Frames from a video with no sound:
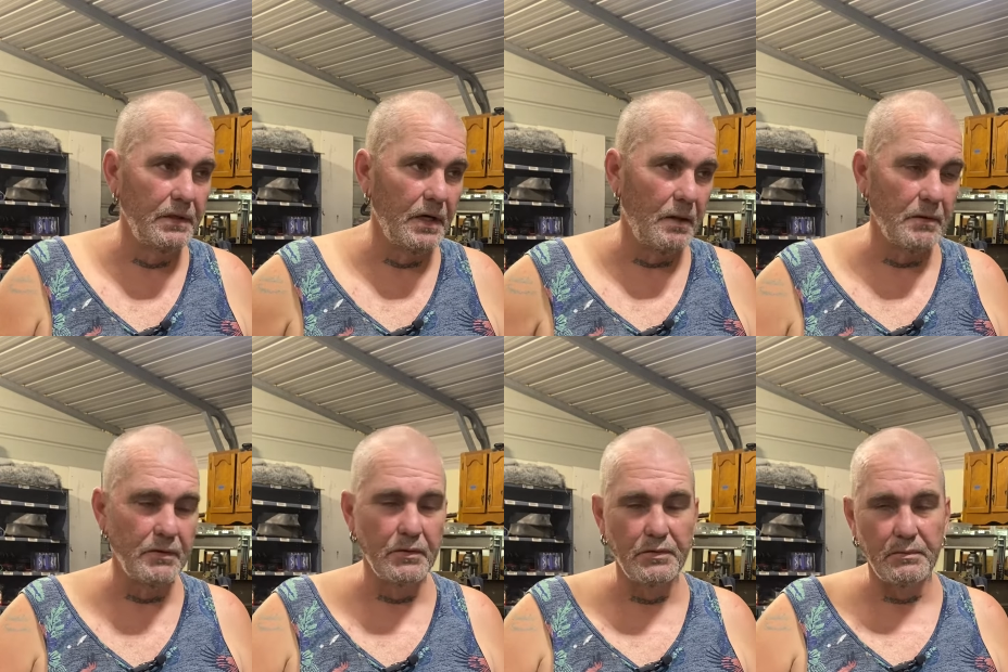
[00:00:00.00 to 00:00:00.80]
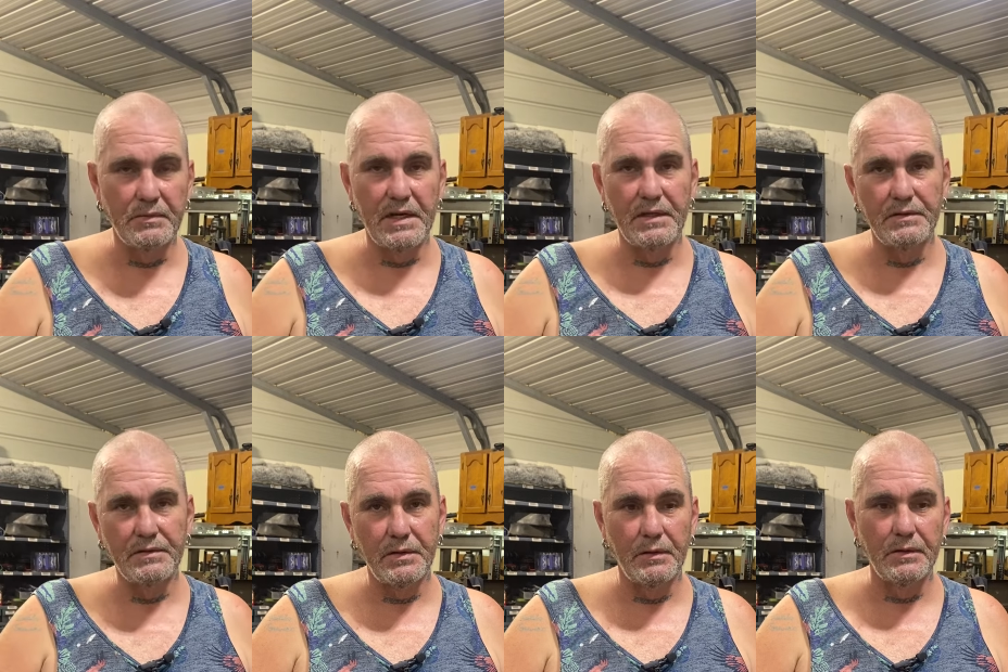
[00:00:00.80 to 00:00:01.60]
I'm gonna do some things
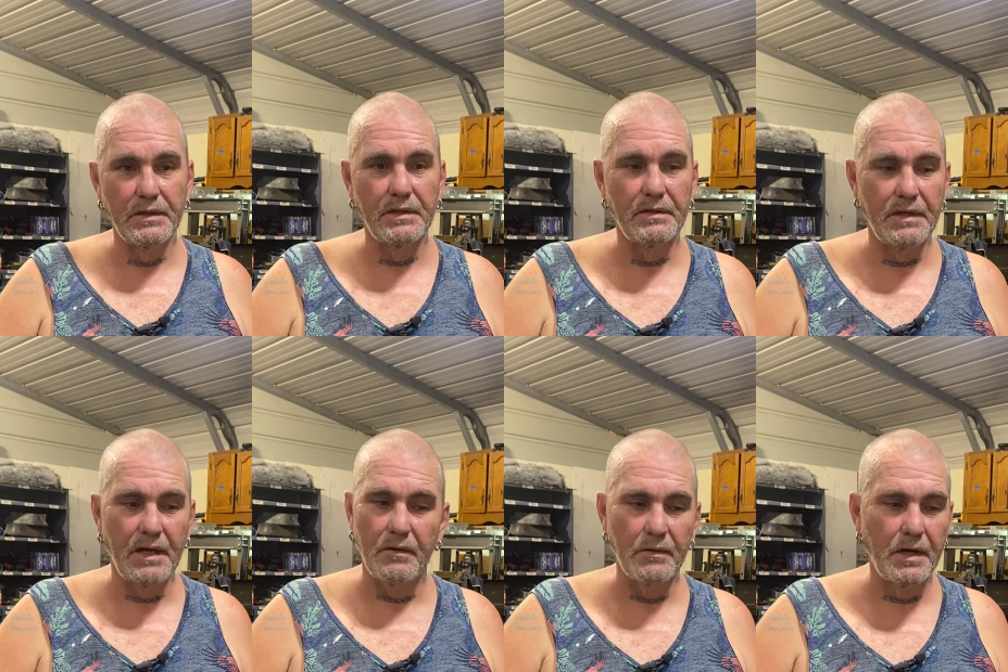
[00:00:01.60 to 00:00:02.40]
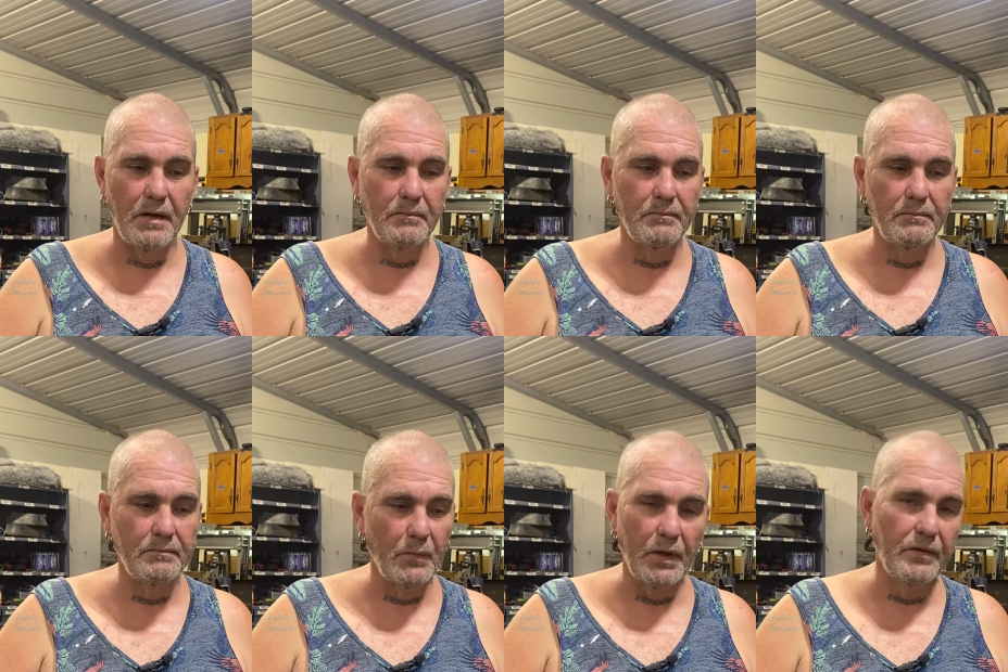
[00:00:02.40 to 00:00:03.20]
to it that they don't come
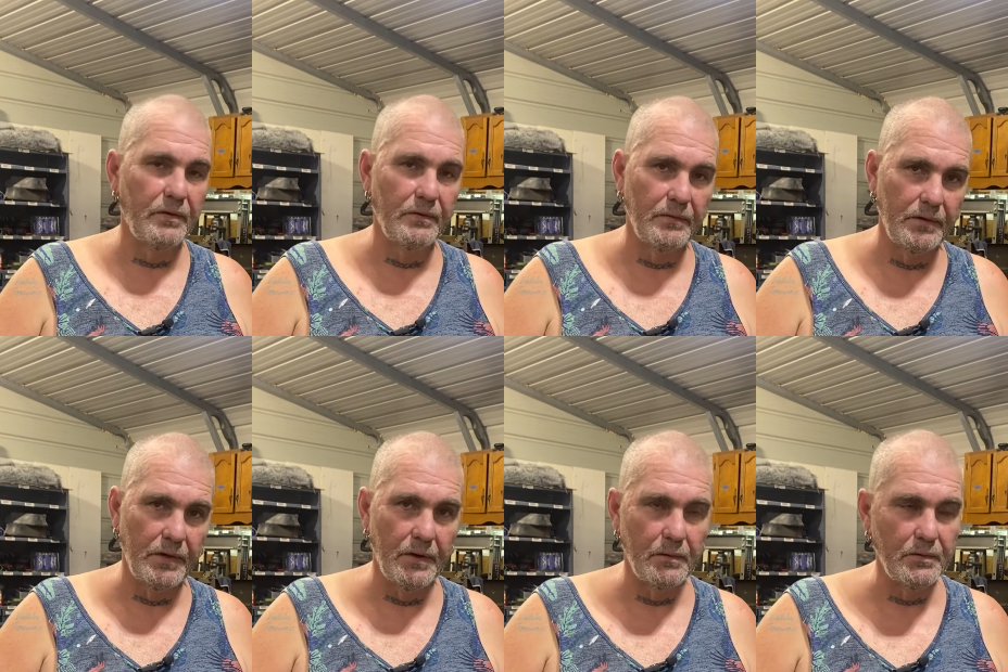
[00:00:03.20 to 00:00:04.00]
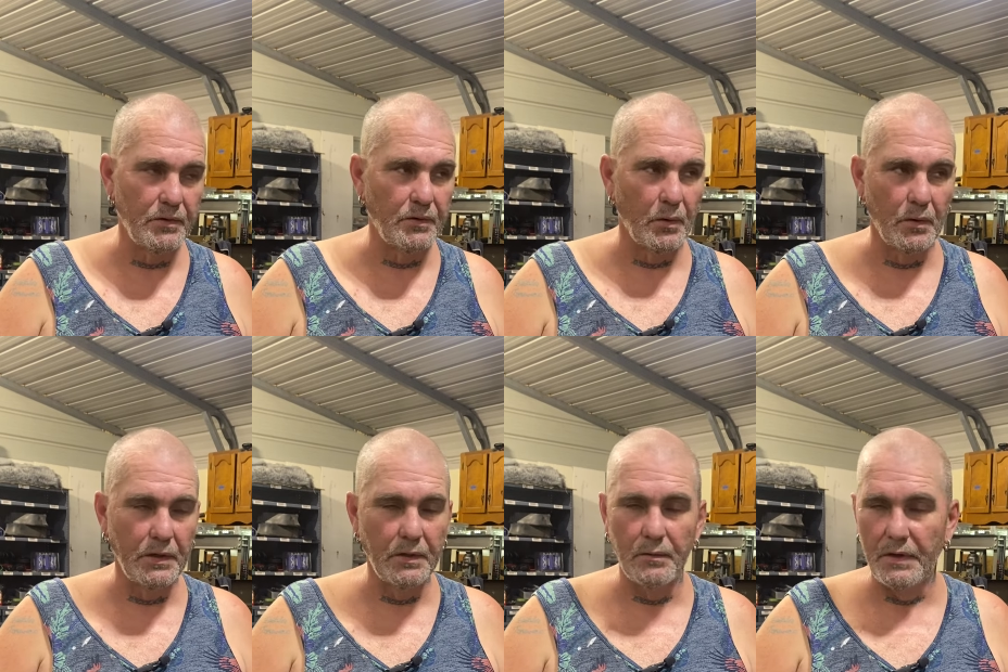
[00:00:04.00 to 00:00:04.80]
with, the
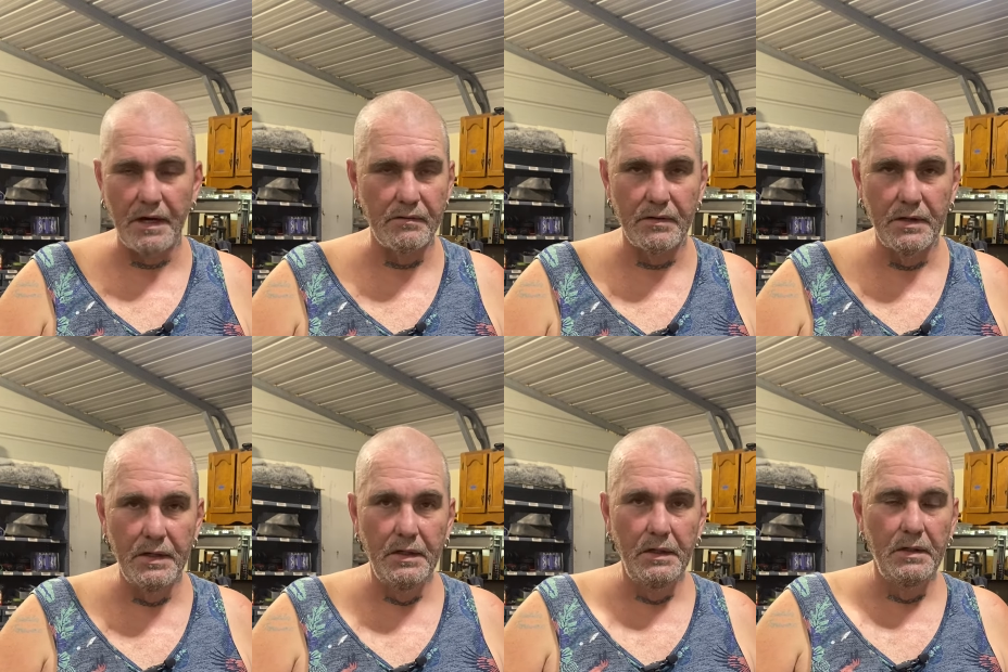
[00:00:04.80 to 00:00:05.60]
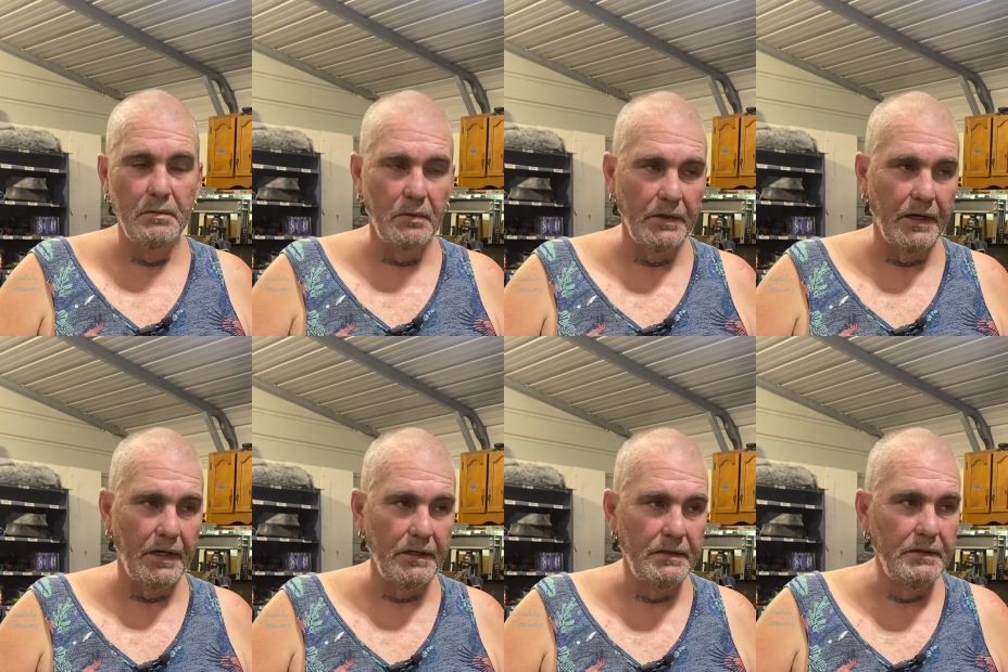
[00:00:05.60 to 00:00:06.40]
touring or whatever. But
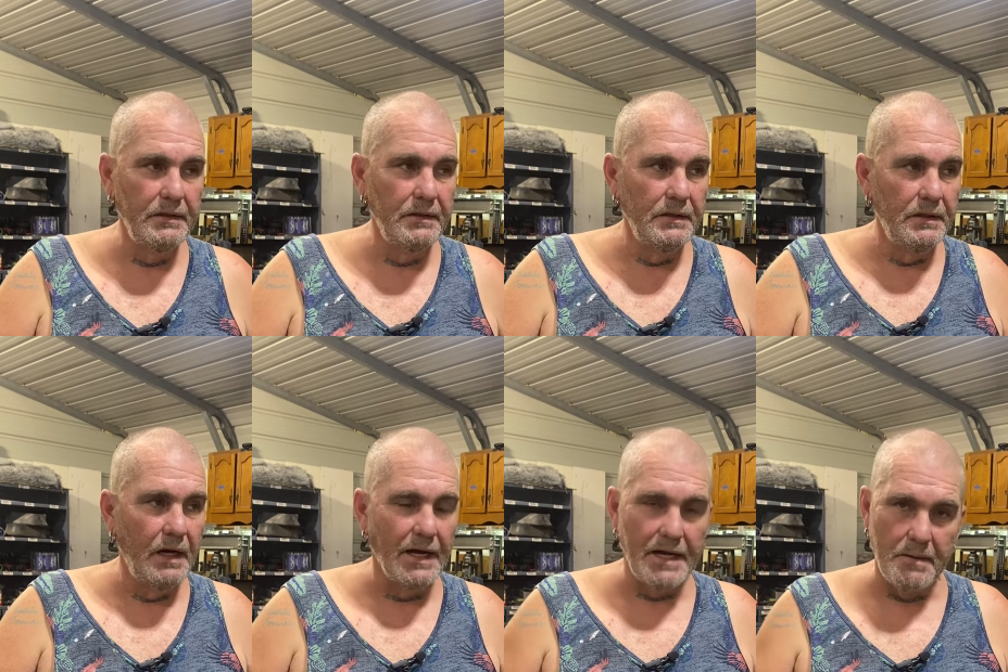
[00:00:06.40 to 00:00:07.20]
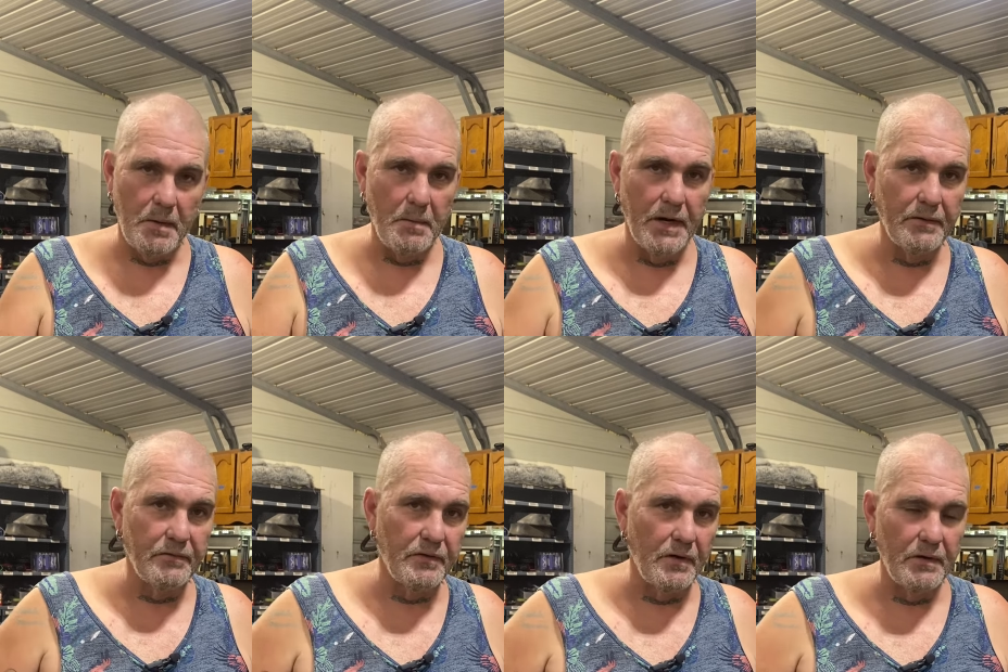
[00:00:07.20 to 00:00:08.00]
I got my
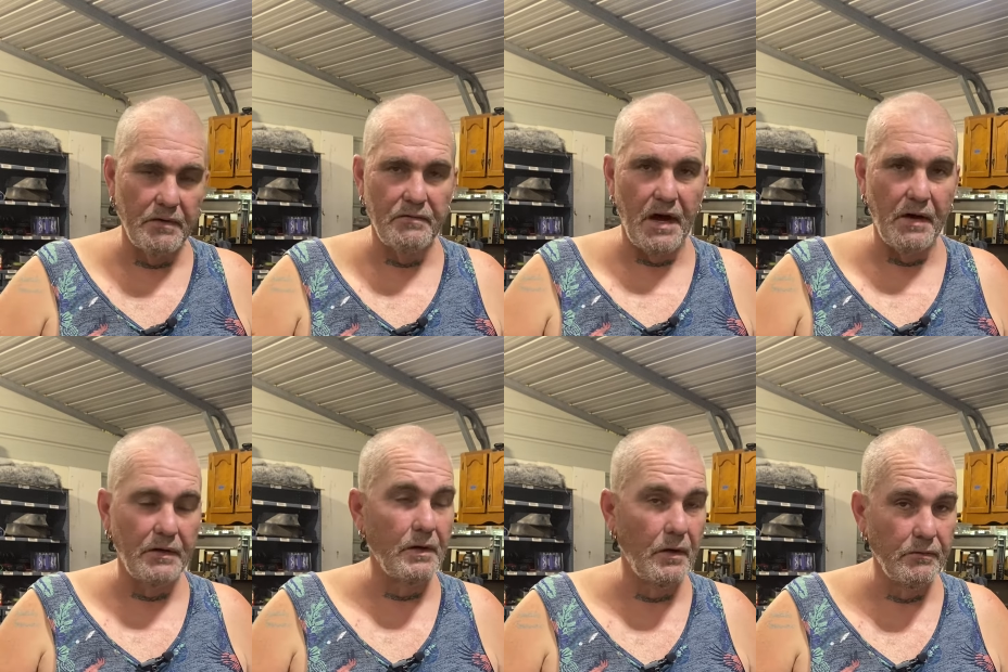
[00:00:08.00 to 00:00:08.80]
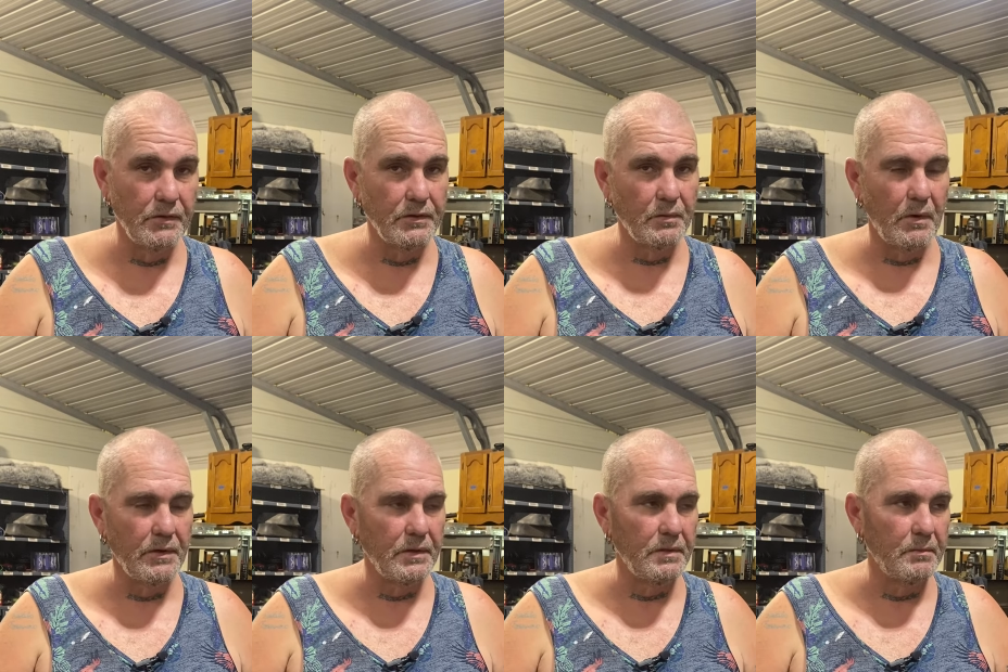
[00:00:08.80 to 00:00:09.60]
microphone. I found it. Hopefully it's working.